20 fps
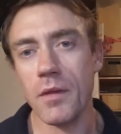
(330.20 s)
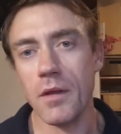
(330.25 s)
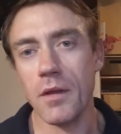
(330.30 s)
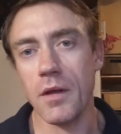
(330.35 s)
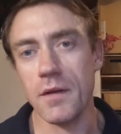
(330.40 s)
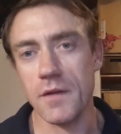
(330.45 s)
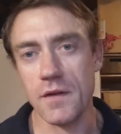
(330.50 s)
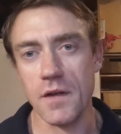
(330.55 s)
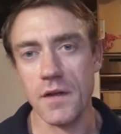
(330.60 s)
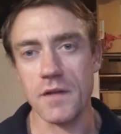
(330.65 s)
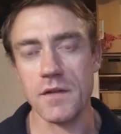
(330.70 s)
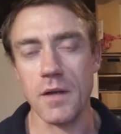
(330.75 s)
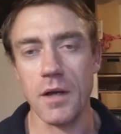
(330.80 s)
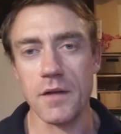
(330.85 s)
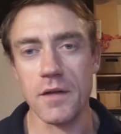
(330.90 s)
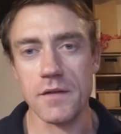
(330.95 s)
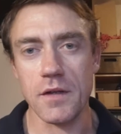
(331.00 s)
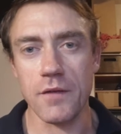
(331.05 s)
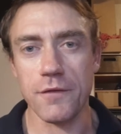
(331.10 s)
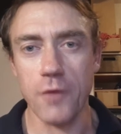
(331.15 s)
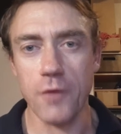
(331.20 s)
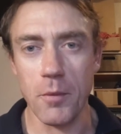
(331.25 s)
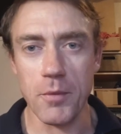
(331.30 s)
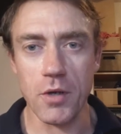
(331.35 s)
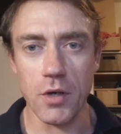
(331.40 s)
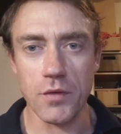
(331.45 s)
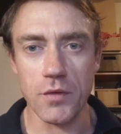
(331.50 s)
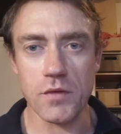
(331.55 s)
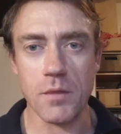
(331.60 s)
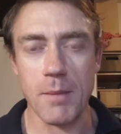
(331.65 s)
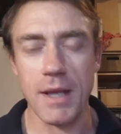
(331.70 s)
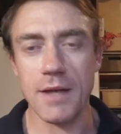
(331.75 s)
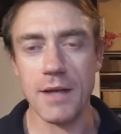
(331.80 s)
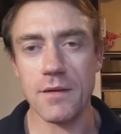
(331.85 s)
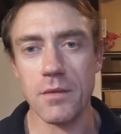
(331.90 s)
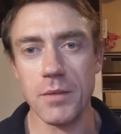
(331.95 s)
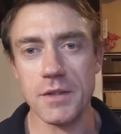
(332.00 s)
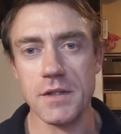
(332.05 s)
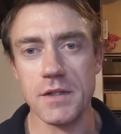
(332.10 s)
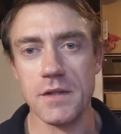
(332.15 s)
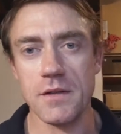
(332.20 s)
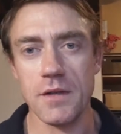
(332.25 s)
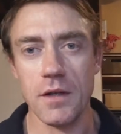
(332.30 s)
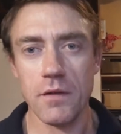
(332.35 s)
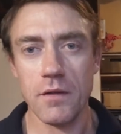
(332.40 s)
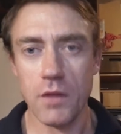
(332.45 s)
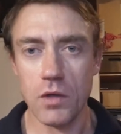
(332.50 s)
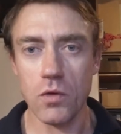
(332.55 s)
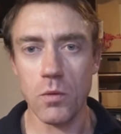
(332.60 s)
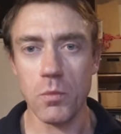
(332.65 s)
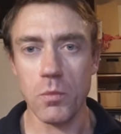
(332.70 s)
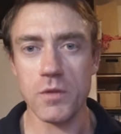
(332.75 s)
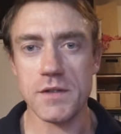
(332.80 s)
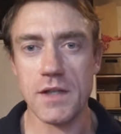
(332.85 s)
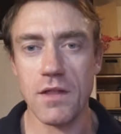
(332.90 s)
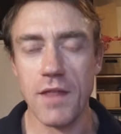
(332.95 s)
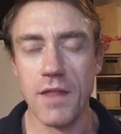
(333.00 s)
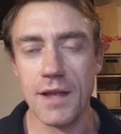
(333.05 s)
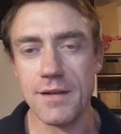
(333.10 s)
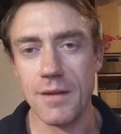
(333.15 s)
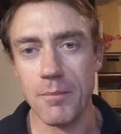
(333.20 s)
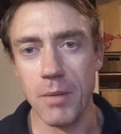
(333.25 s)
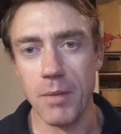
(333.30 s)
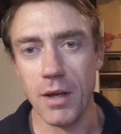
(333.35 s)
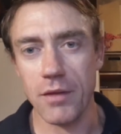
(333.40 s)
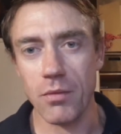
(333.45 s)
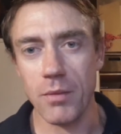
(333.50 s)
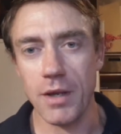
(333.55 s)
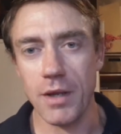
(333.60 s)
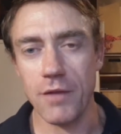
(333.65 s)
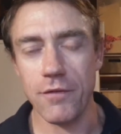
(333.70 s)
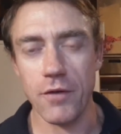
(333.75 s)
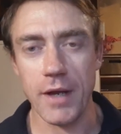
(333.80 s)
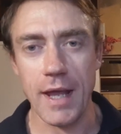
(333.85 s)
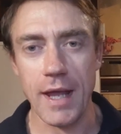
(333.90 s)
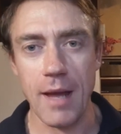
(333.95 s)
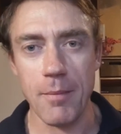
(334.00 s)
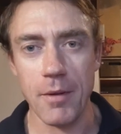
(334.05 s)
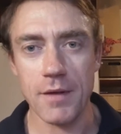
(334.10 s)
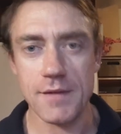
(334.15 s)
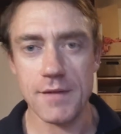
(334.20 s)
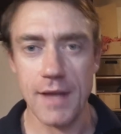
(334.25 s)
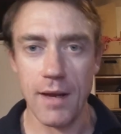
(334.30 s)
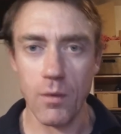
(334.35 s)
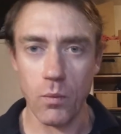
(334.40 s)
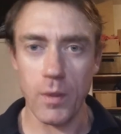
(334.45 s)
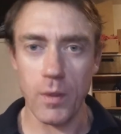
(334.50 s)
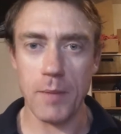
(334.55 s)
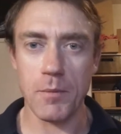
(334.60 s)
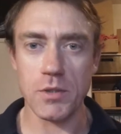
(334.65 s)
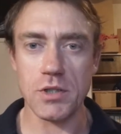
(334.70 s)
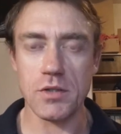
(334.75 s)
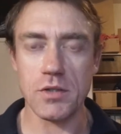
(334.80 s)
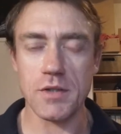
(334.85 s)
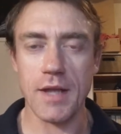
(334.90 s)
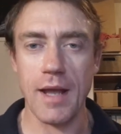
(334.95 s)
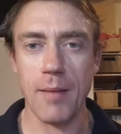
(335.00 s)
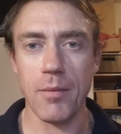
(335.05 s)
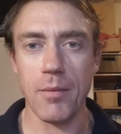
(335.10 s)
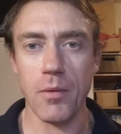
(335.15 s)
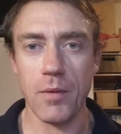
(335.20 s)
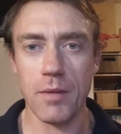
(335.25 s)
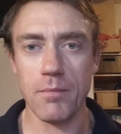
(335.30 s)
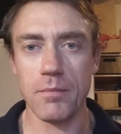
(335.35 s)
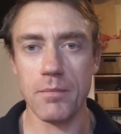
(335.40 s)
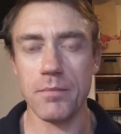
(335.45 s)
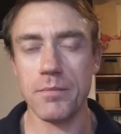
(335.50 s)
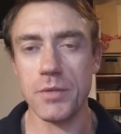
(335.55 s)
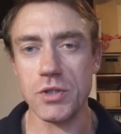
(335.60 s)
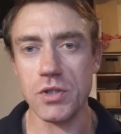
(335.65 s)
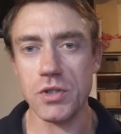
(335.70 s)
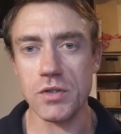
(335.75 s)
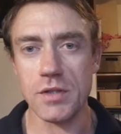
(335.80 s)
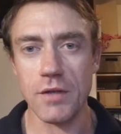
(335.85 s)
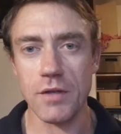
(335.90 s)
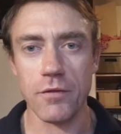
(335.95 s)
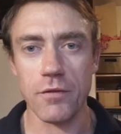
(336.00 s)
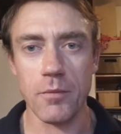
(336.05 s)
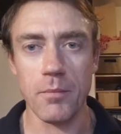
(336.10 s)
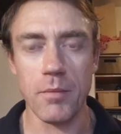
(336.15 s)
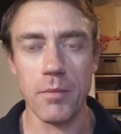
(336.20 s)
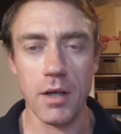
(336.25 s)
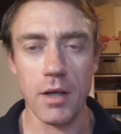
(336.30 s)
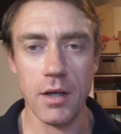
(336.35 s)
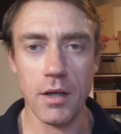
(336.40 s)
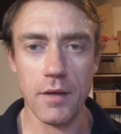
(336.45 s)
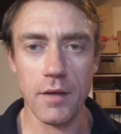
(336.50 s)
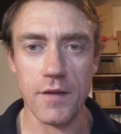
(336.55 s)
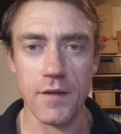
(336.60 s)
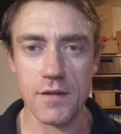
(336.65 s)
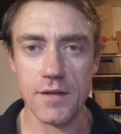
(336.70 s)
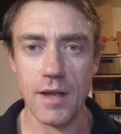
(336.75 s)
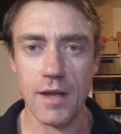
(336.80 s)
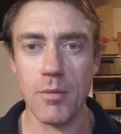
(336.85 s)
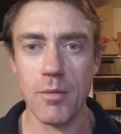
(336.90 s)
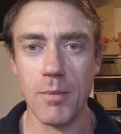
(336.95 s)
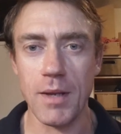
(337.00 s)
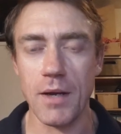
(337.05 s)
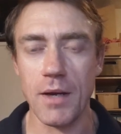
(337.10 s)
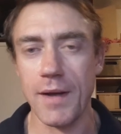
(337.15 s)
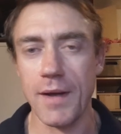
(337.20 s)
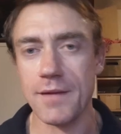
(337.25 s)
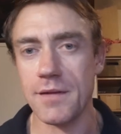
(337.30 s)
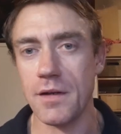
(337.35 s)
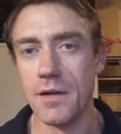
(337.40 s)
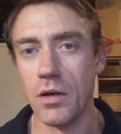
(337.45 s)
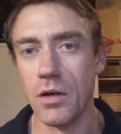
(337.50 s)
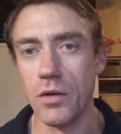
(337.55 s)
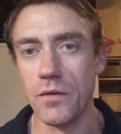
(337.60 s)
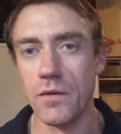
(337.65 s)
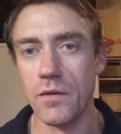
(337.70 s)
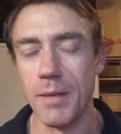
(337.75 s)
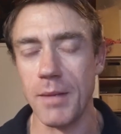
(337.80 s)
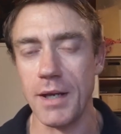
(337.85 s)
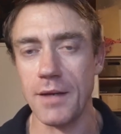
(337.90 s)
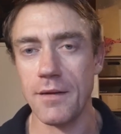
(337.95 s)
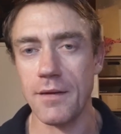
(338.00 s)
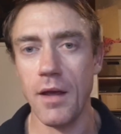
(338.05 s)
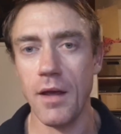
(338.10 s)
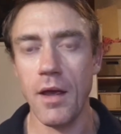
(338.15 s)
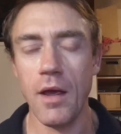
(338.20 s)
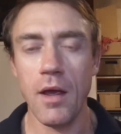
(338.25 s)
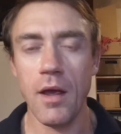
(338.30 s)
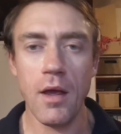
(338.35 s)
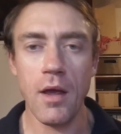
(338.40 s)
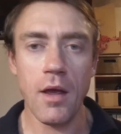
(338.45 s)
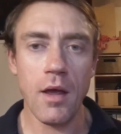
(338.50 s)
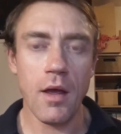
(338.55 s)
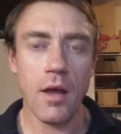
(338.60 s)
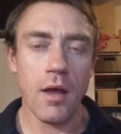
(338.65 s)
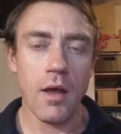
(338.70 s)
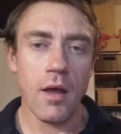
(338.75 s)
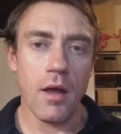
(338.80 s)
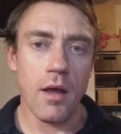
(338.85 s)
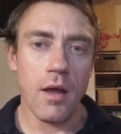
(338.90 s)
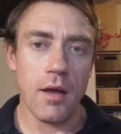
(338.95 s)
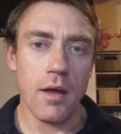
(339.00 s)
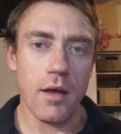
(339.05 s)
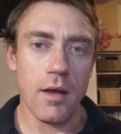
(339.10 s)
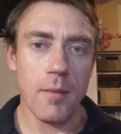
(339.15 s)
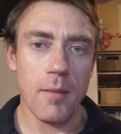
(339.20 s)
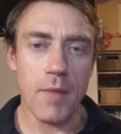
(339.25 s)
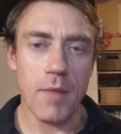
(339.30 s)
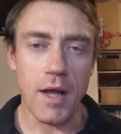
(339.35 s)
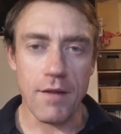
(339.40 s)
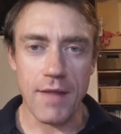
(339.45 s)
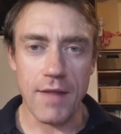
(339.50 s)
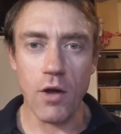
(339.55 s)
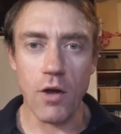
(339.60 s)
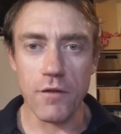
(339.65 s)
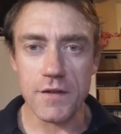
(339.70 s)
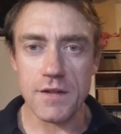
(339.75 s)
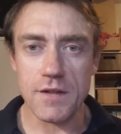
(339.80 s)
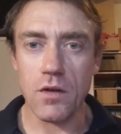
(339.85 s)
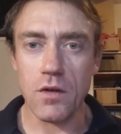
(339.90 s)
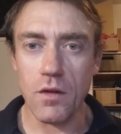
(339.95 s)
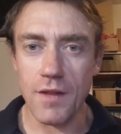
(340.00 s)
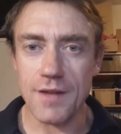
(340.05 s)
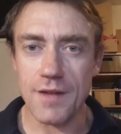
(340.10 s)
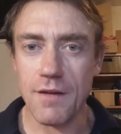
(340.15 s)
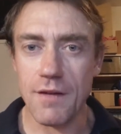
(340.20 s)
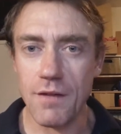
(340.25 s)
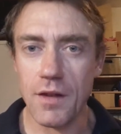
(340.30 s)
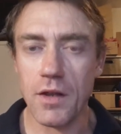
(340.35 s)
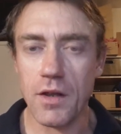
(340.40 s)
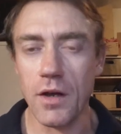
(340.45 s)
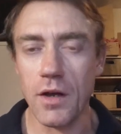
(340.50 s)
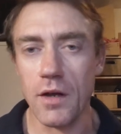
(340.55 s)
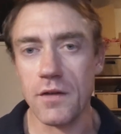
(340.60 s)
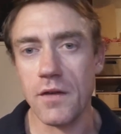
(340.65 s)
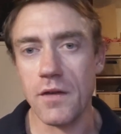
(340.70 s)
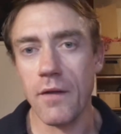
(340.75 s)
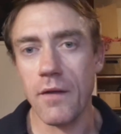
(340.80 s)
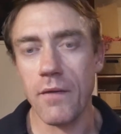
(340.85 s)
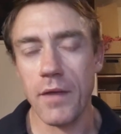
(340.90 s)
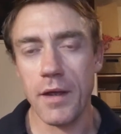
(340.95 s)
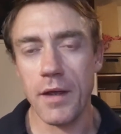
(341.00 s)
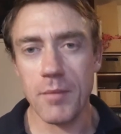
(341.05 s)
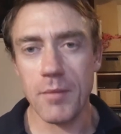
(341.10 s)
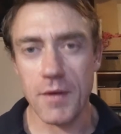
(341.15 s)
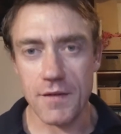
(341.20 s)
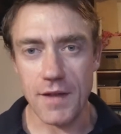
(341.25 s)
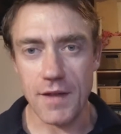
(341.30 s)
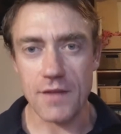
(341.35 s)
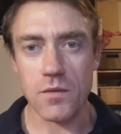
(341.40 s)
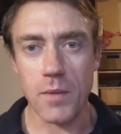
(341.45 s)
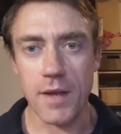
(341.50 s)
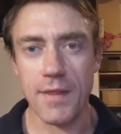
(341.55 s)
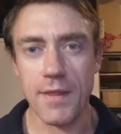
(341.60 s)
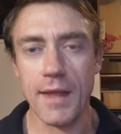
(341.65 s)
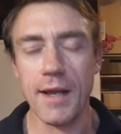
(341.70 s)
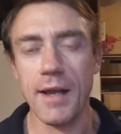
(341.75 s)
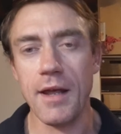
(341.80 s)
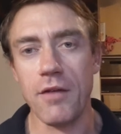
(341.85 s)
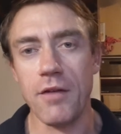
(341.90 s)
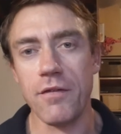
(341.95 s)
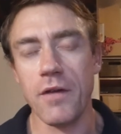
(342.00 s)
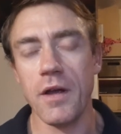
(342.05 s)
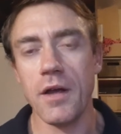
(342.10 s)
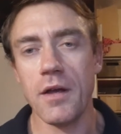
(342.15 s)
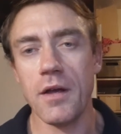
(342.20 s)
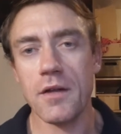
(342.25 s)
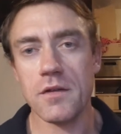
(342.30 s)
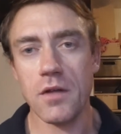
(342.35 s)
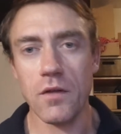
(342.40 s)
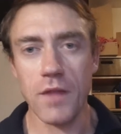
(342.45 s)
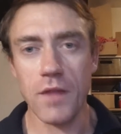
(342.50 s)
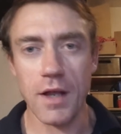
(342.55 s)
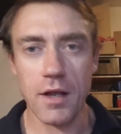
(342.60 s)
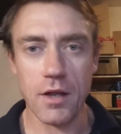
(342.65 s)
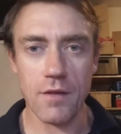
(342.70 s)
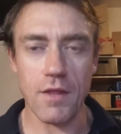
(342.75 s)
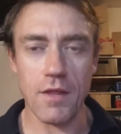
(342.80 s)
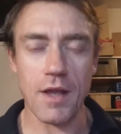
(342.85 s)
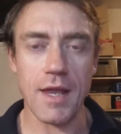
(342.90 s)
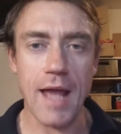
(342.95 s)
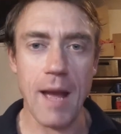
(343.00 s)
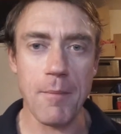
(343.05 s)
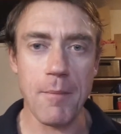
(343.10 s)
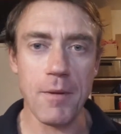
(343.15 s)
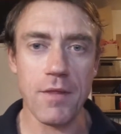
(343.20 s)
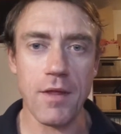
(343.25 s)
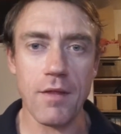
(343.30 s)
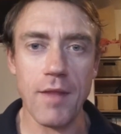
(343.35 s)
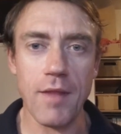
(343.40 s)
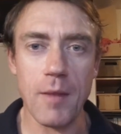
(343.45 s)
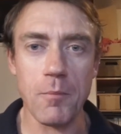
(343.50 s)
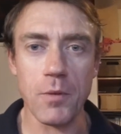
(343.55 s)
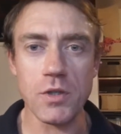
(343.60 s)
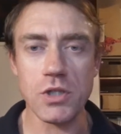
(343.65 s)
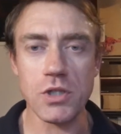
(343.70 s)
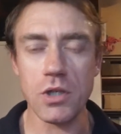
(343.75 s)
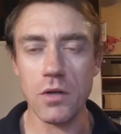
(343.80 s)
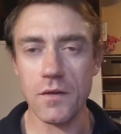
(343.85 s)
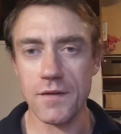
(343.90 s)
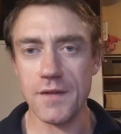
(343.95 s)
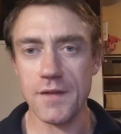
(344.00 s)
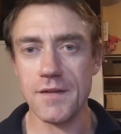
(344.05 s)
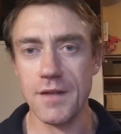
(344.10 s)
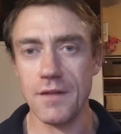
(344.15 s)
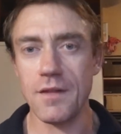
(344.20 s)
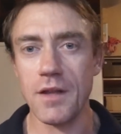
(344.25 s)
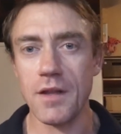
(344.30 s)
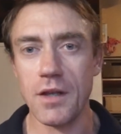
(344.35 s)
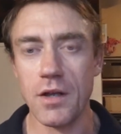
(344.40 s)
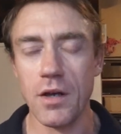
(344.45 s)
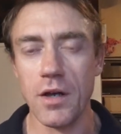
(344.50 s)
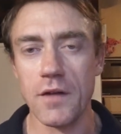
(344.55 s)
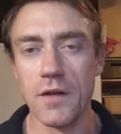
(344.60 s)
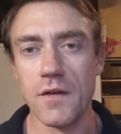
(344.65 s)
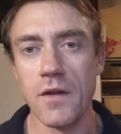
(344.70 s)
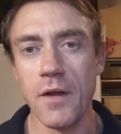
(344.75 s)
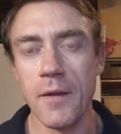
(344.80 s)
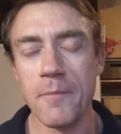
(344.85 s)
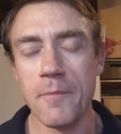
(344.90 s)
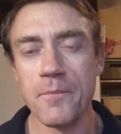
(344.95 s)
From glutamate, which is the normal synthetic pathway for GABA. It's how we produce GABA. We produce it from the same amino acid, glutamate. And they obviously do this in the gut, because that's where they live. So the GABA that they produce is in the gut.